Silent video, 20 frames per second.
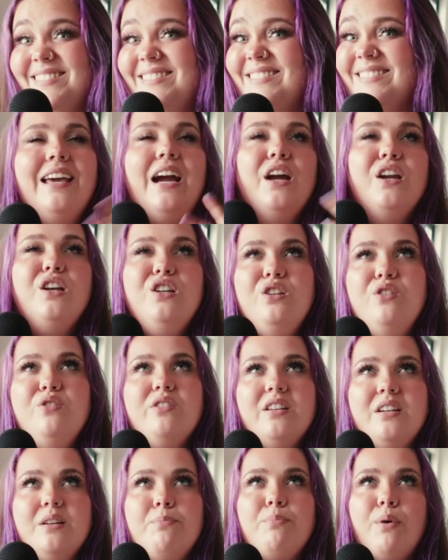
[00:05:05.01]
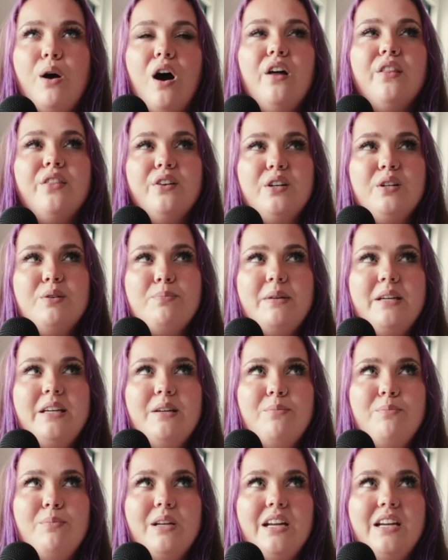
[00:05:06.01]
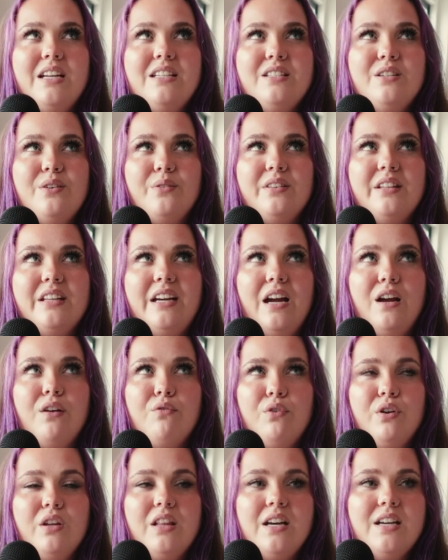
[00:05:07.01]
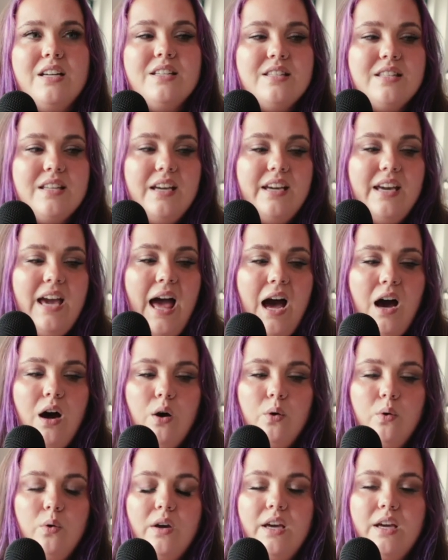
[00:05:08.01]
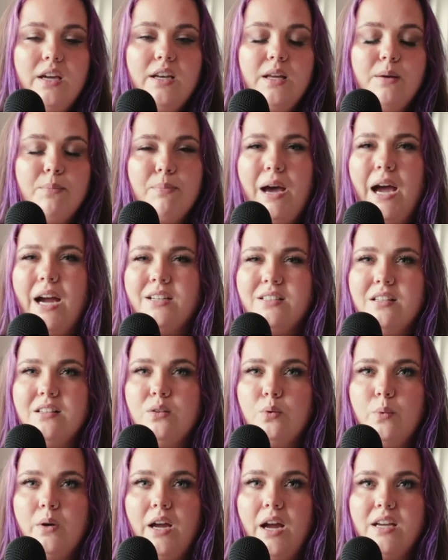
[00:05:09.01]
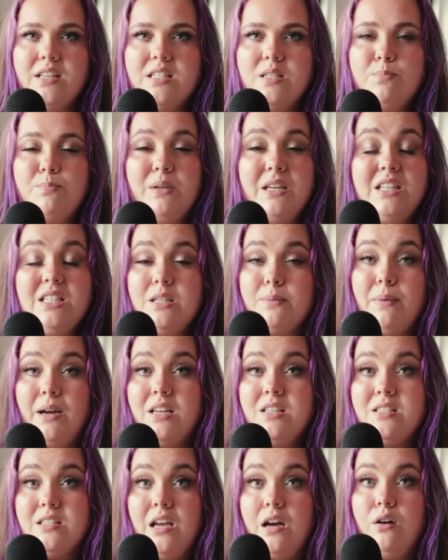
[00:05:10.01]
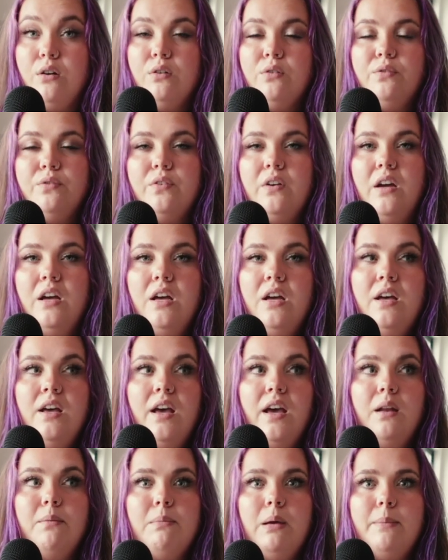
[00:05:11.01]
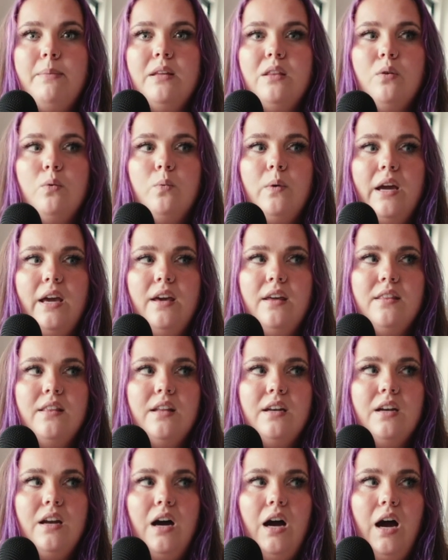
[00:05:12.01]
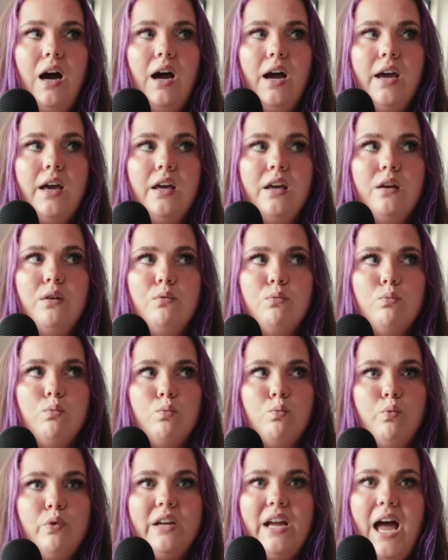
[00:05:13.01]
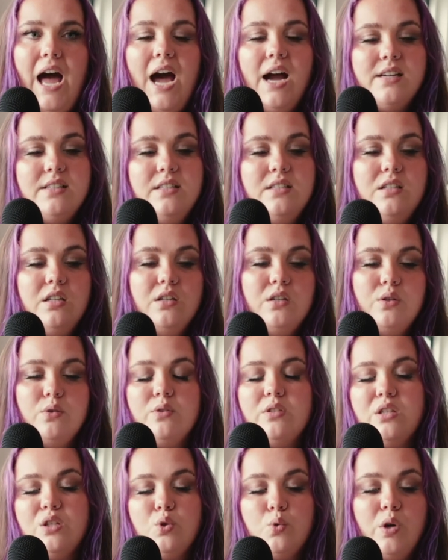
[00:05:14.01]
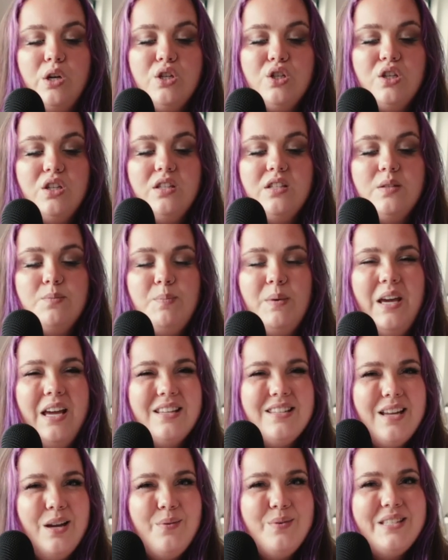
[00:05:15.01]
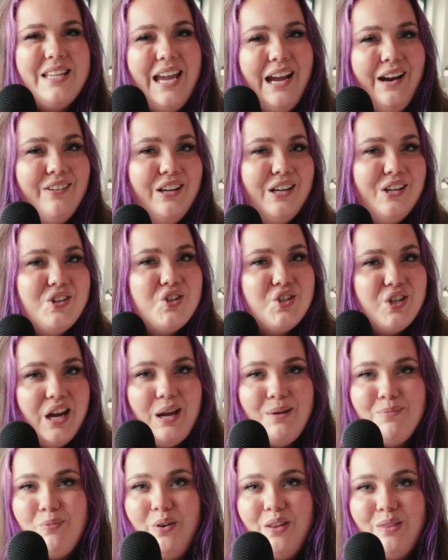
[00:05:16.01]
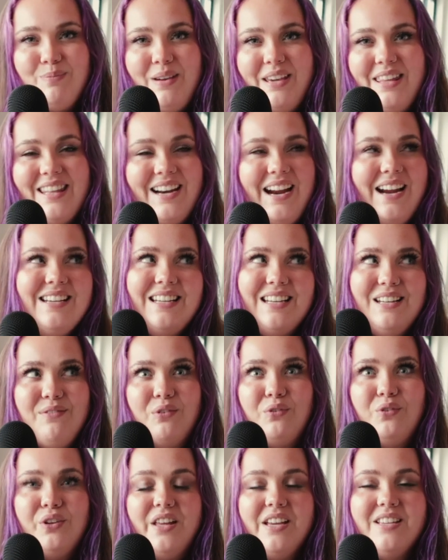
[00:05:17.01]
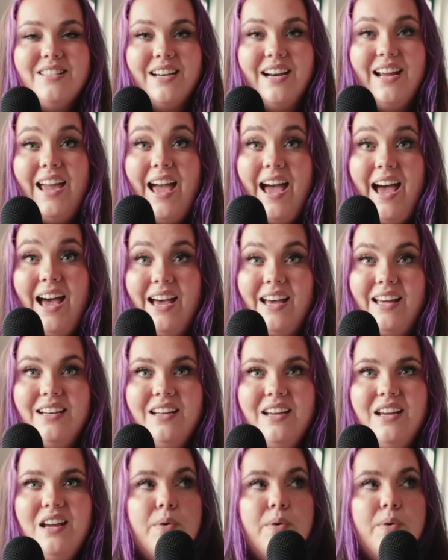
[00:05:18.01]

Like, I knew that it bothered me, but I don't think I realized like how it impacted the way I speak to myself and maybe the way that I react to new situations, because I was carrying shame with me that I didn't even realize that I had.